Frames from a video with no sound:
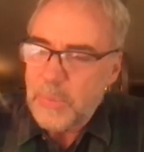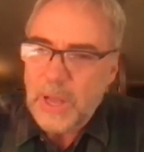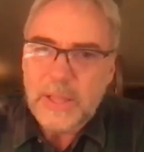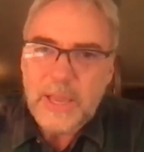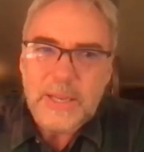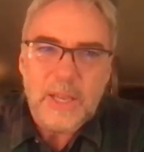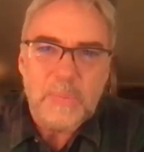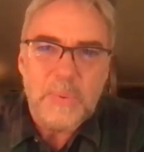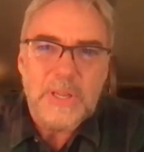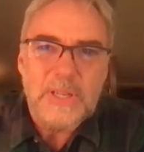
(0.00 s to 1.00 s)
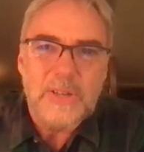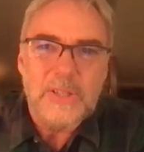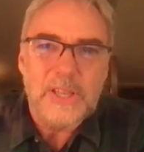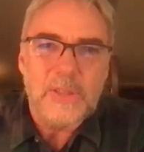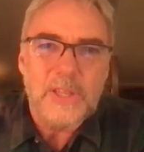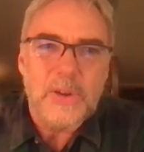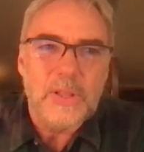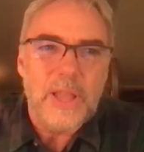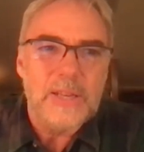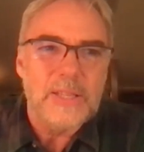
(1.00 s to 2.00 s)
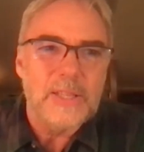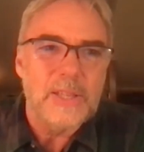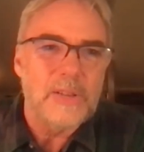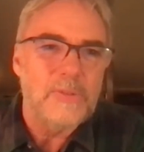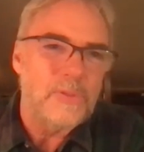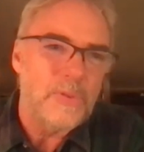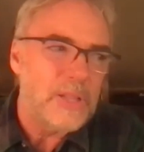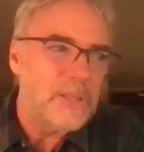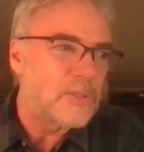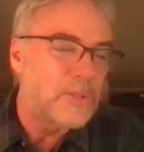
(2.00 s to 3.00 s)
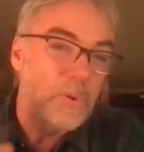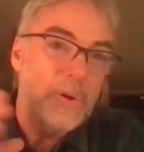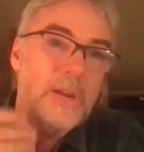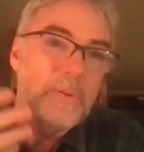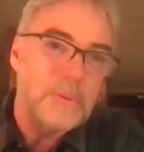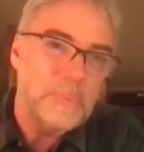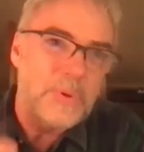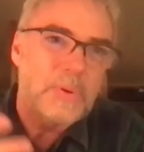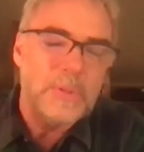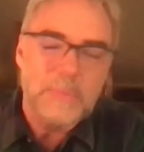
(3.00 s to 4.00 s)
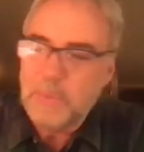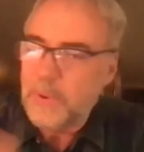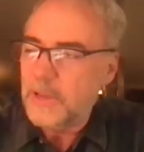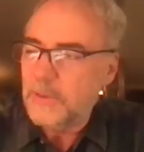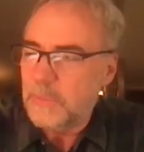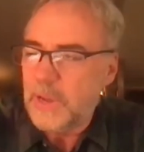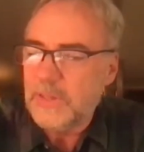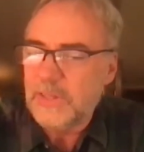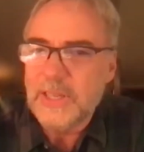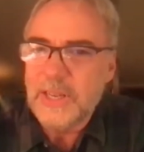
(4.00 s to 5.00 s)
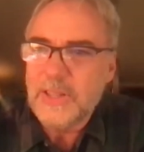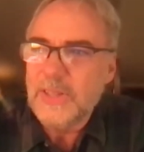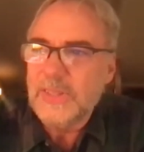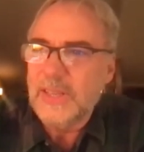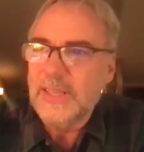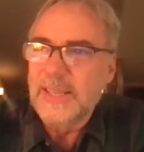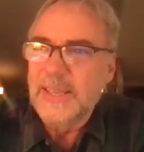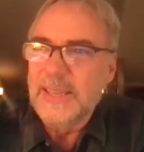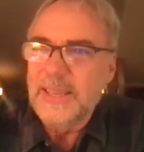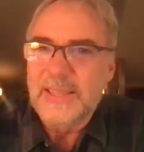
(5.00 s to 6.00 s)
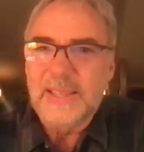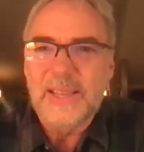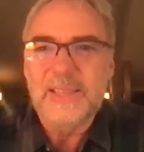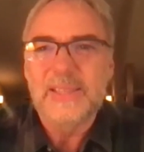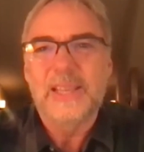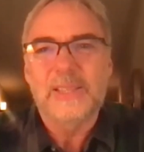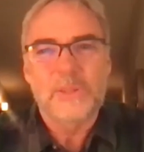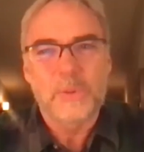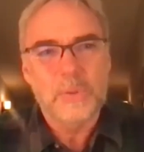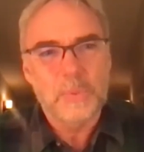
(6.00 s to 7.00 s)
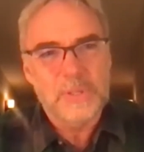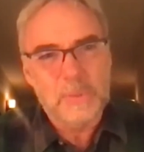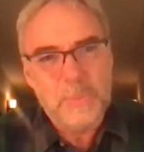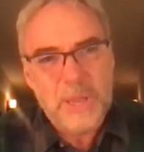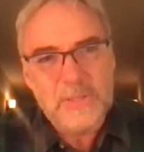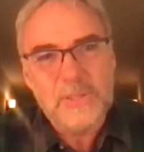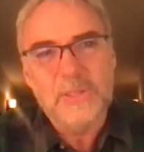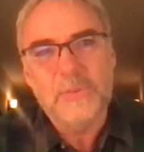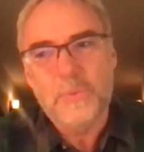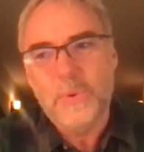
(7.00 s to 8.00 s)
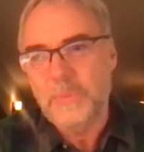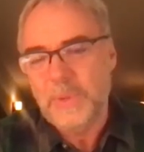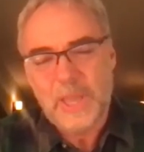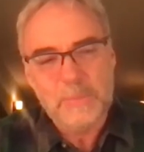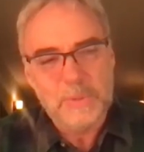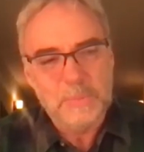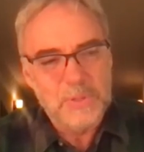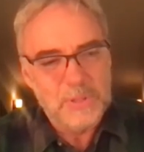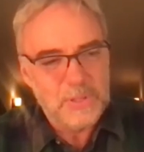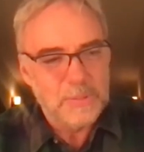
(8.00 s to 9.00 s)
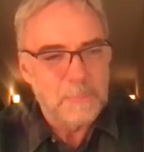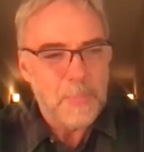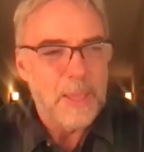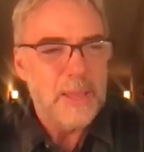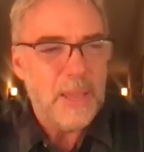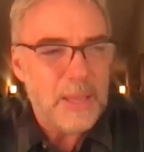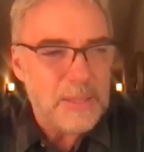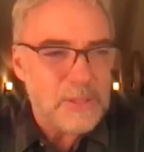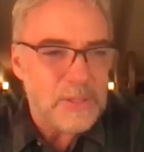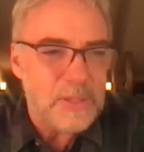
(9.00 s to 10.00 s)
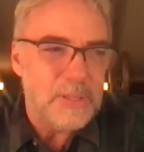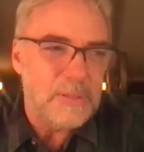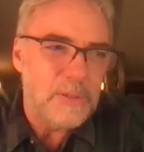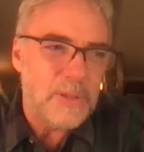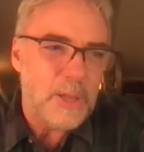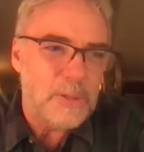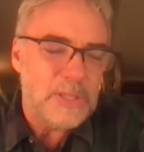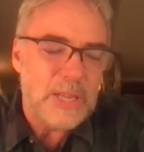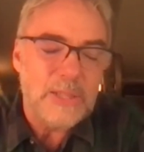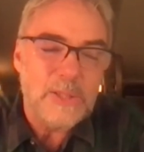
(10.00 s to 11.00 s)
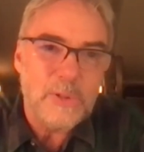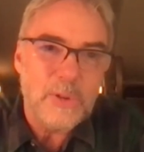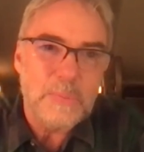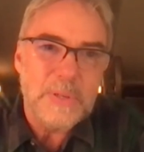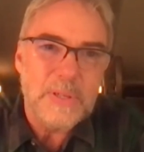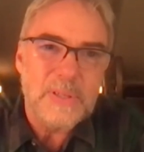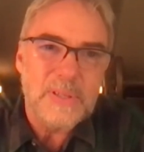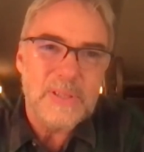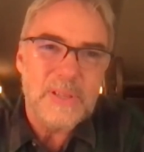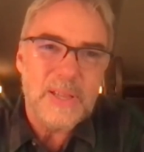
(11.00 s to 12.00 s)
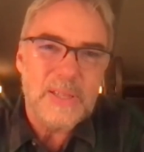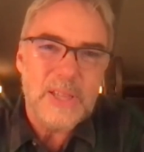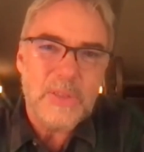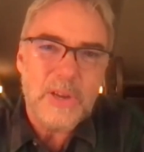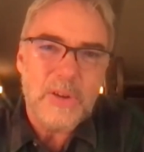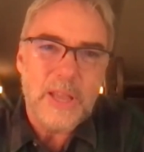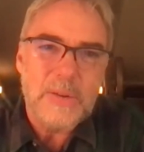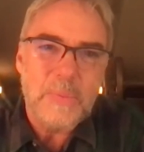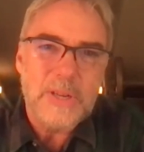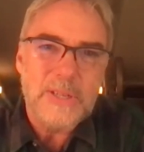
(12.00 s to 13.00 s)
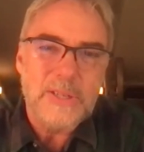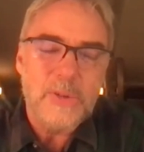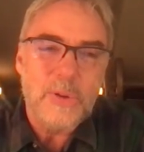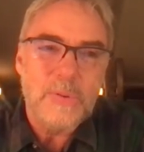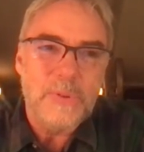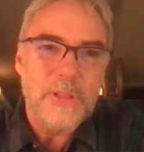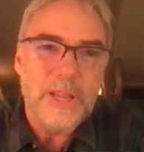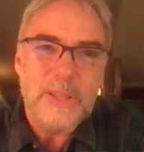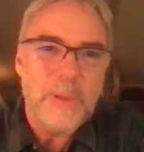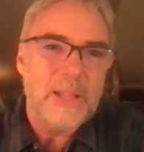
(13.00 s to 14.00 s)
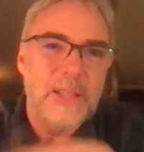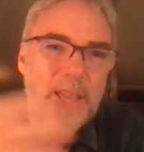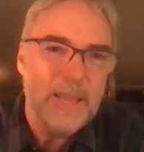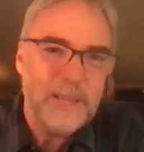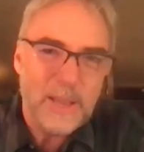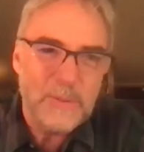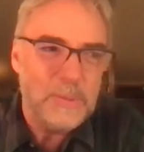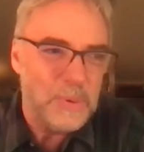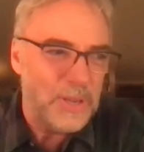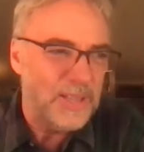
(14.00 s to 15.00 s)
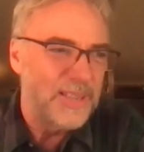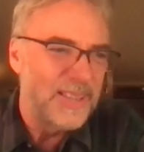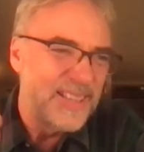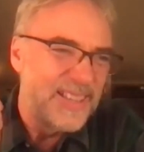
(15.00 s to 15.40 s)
ballet company down in South Carolina that had read the story. I wrote a book with my wife about St. Nicholas, and uh, that sort of was mm-hmm. the basis of what became the musical. And this uh, dance troupe in uh, South Carolina wanted to do a full length ballet of the book.